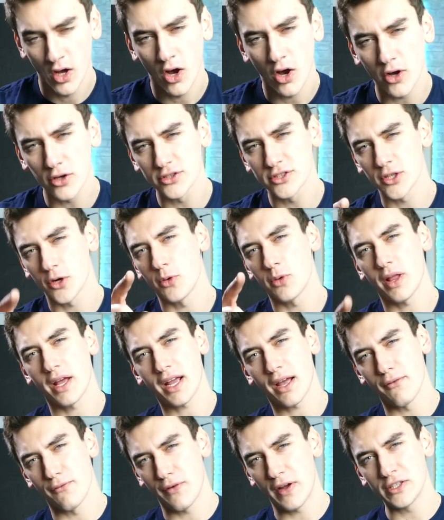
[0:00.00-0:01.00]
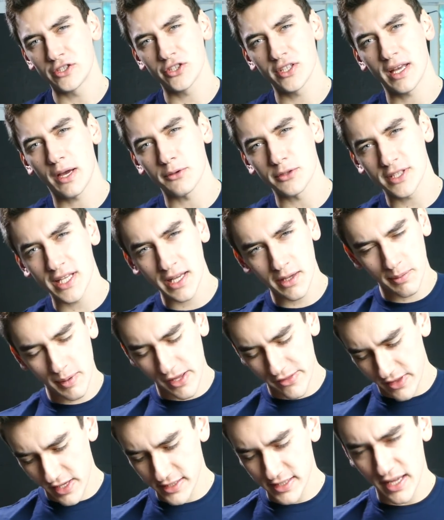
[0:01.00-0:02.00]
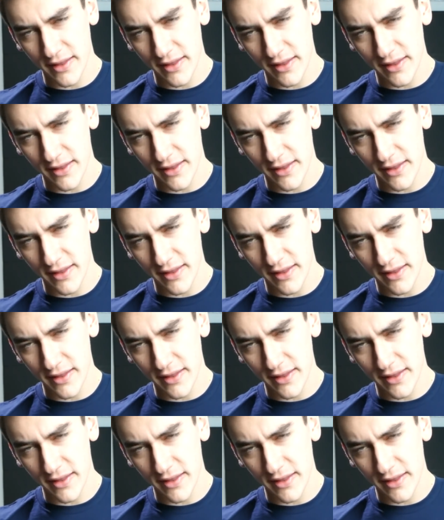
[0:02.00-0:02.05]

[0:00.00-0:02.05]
Also, like eventually I was thinking about this.